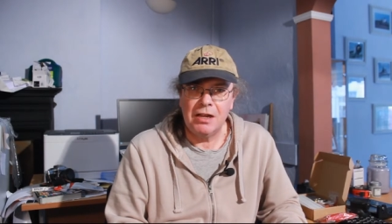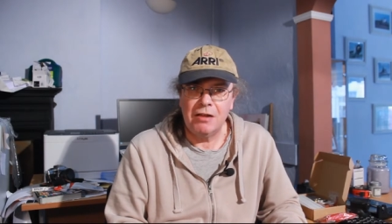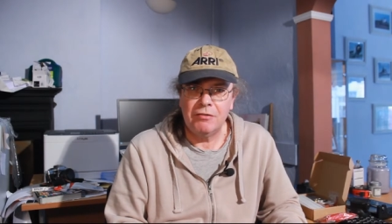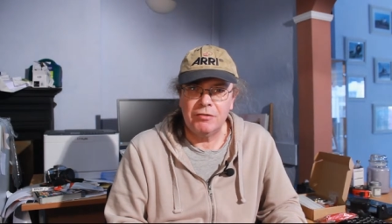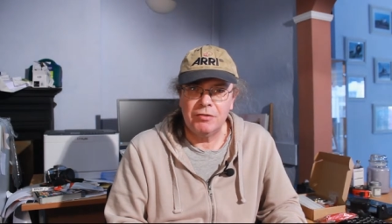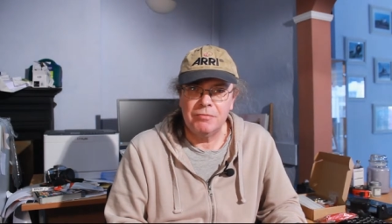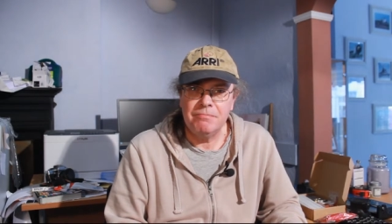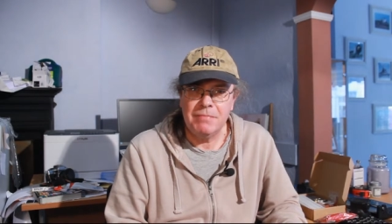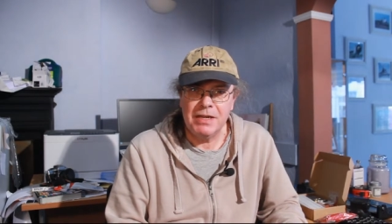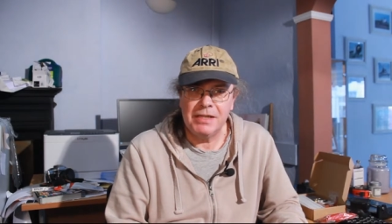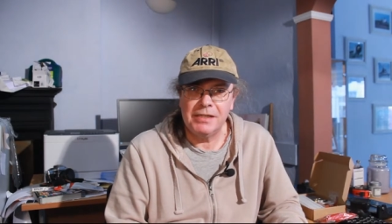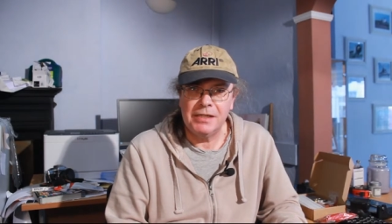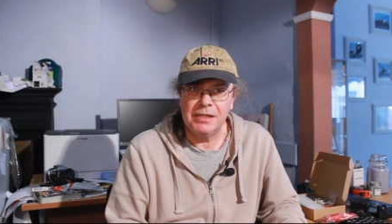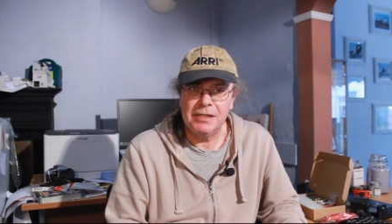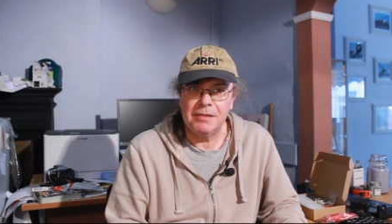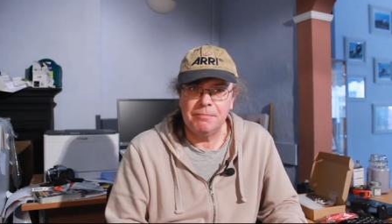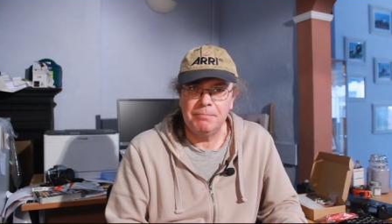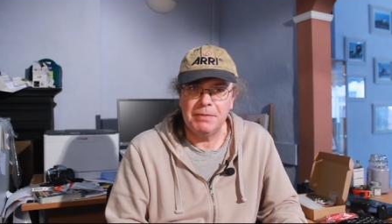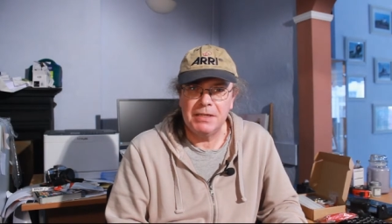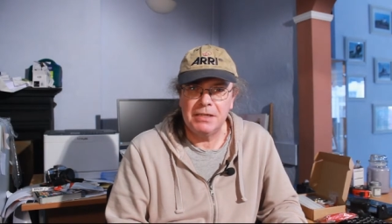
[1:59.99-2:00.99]
are
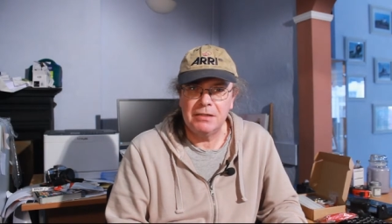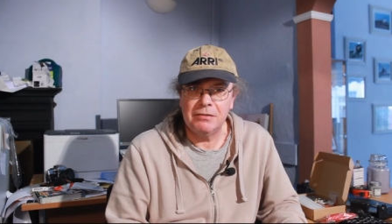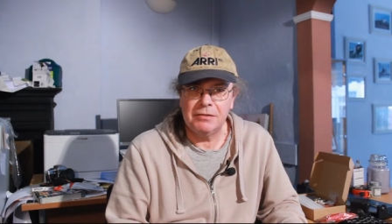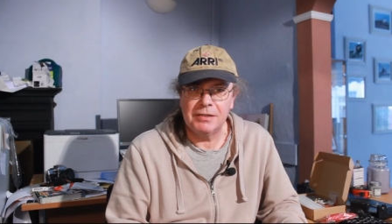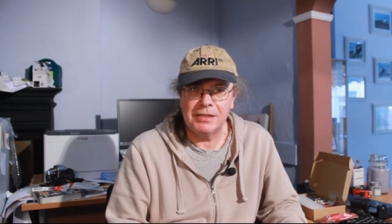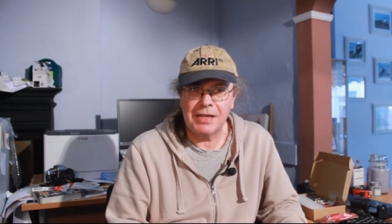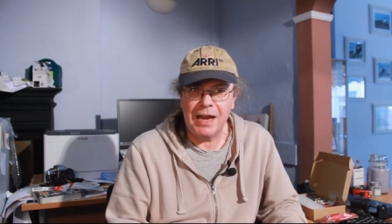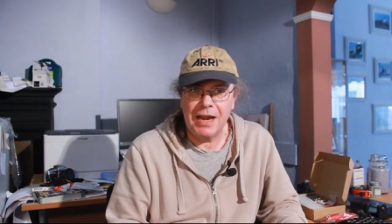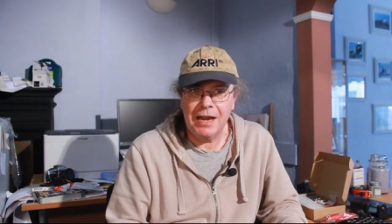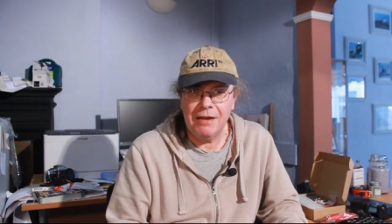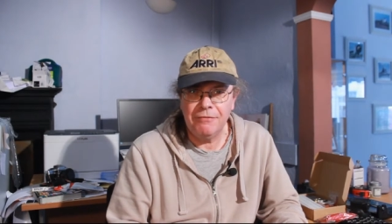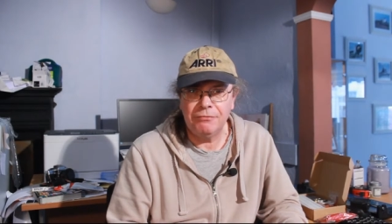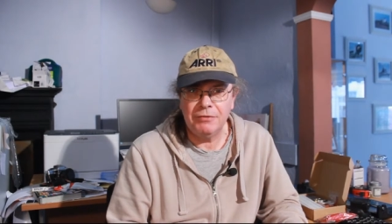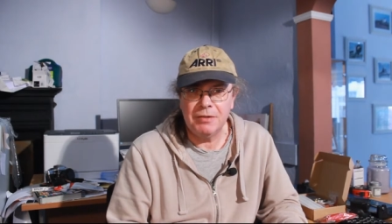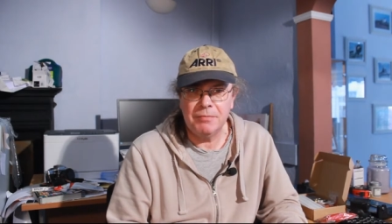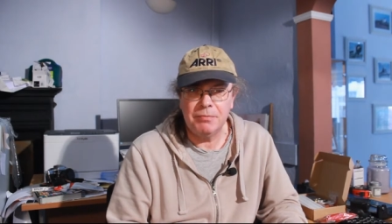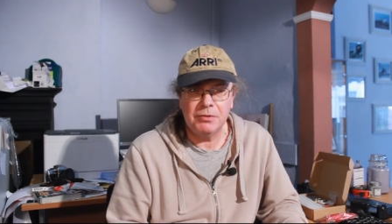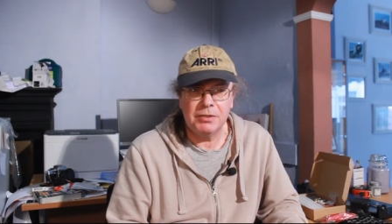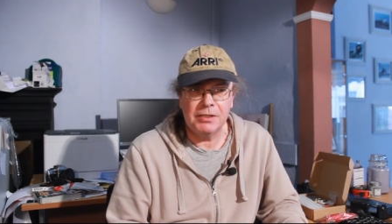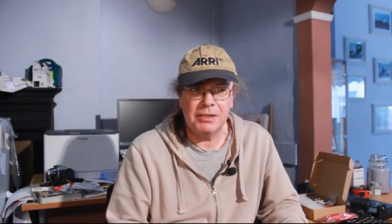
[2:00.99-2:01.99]
omitted because
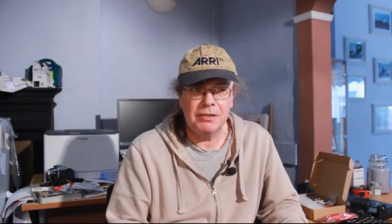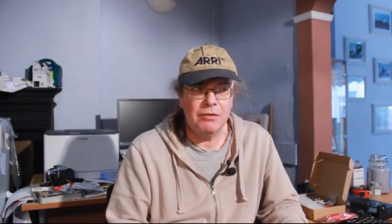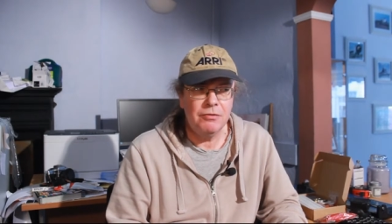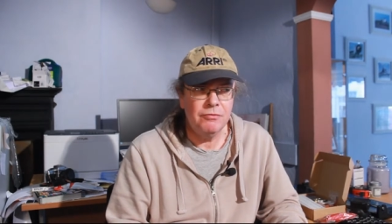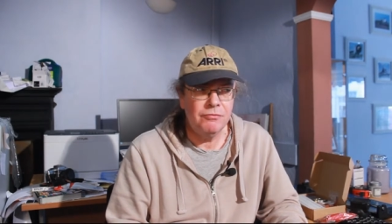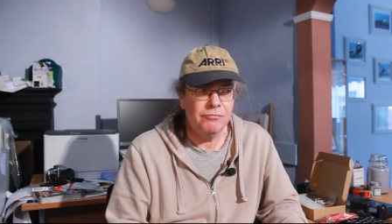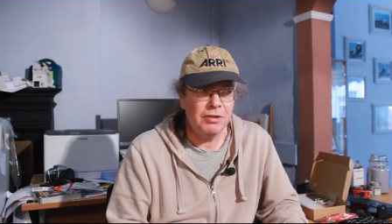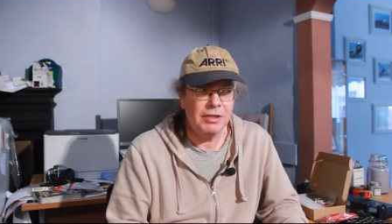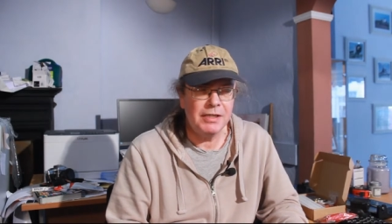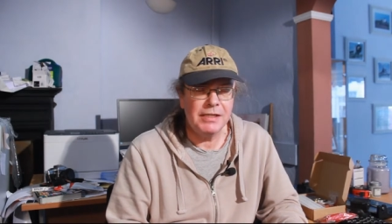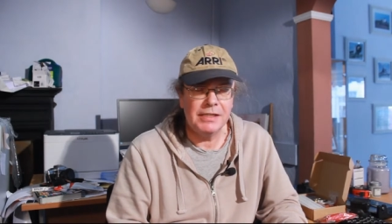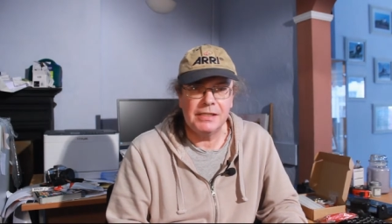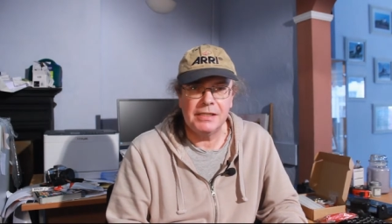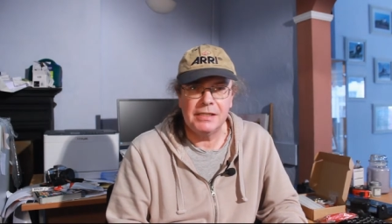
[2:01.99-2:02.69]
everybody who writes